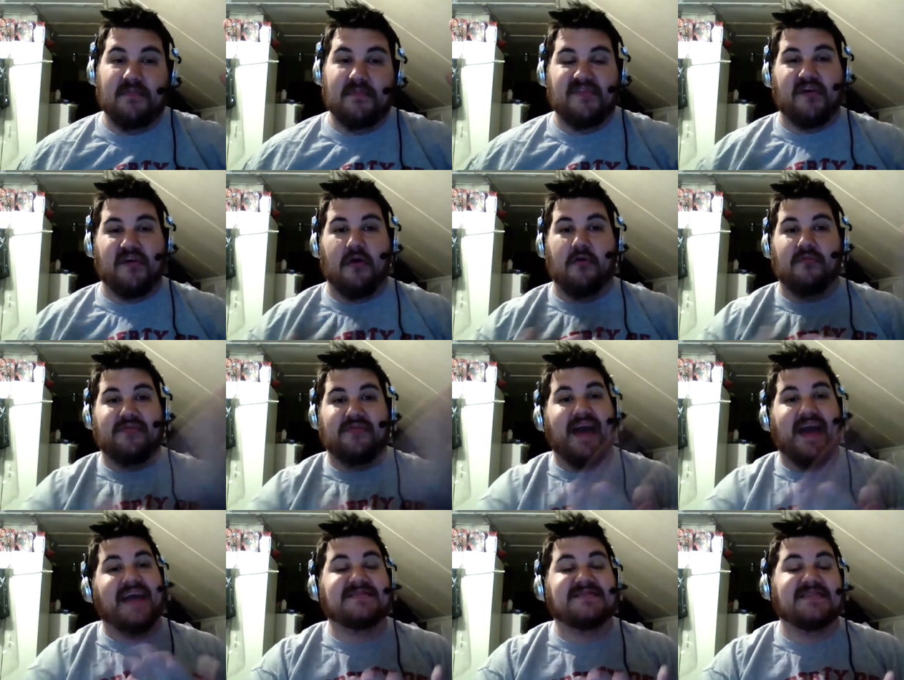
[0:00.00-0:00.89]
So
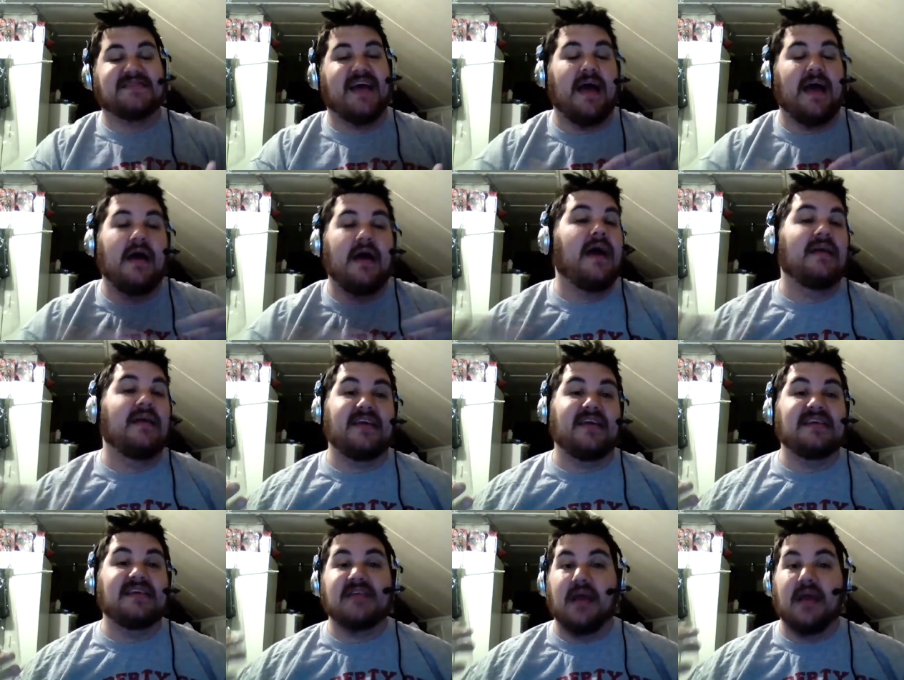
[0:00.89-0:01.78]
that's uh, at
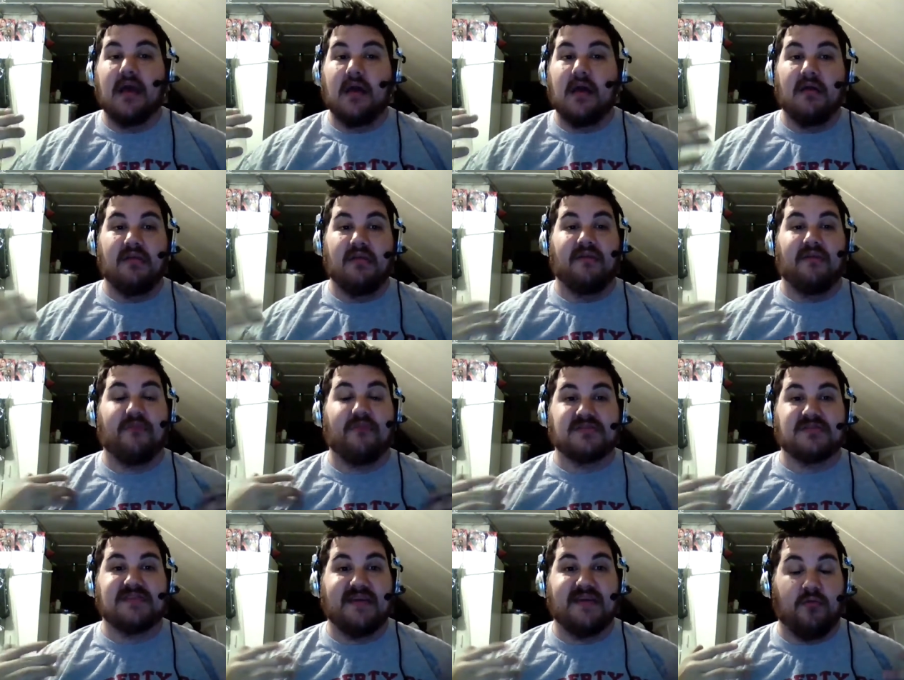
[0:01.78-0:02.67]
least the
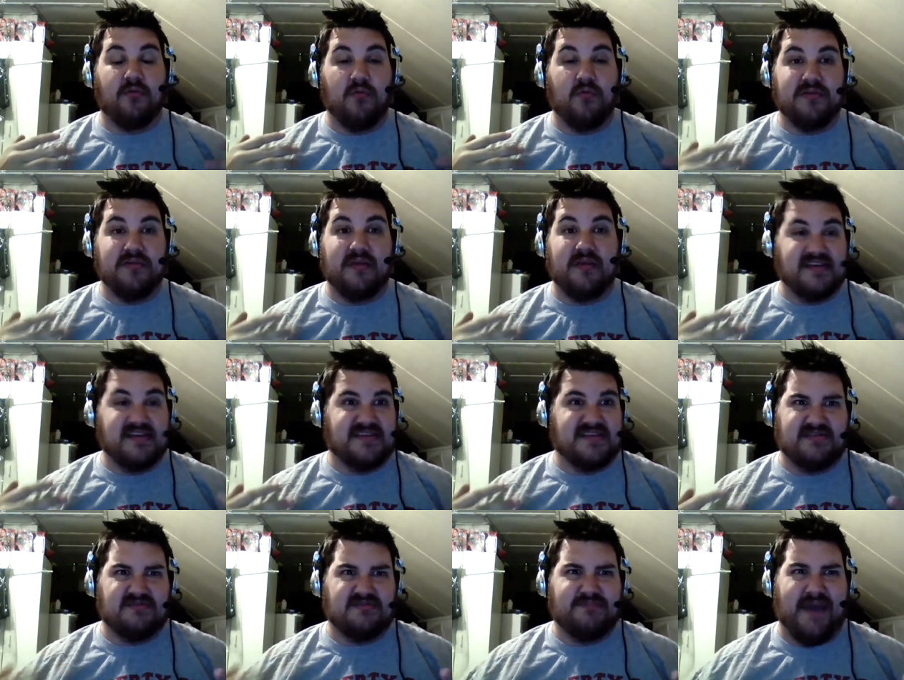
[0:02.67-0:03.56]
first ever one because
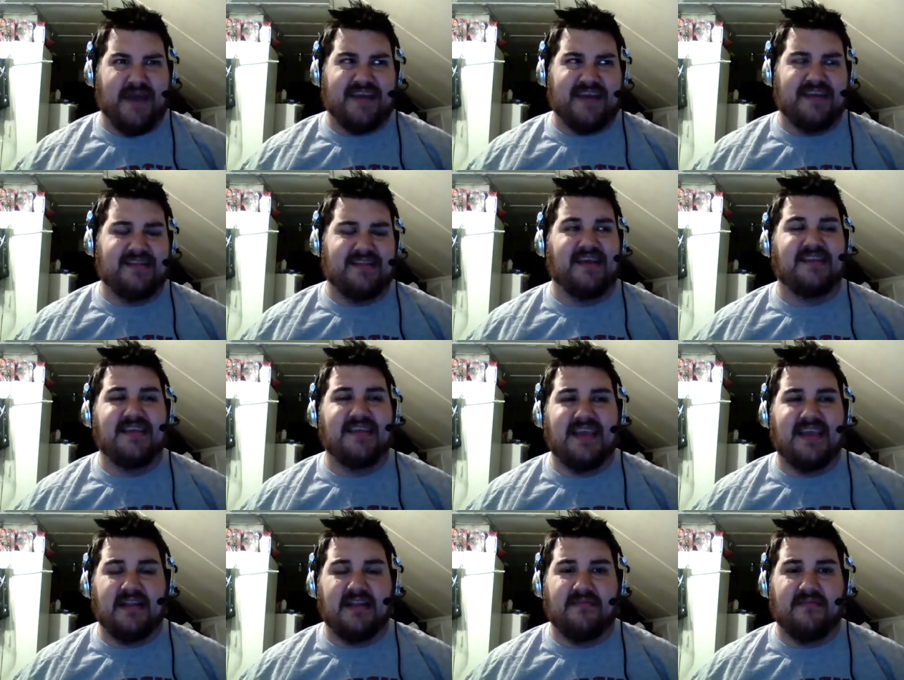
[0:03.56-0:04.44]
this was back in
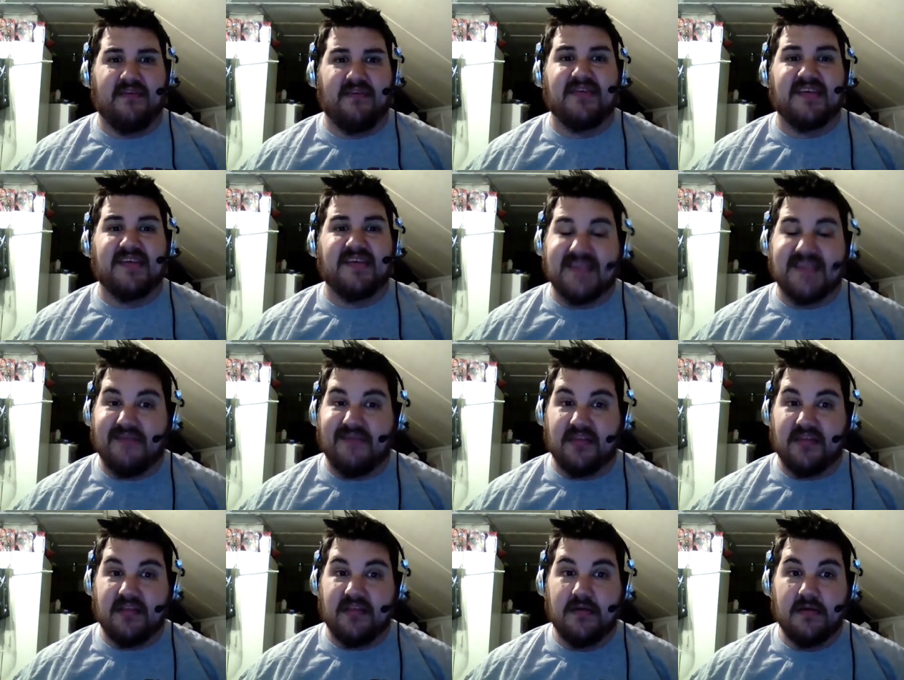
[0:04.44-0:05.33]
1957.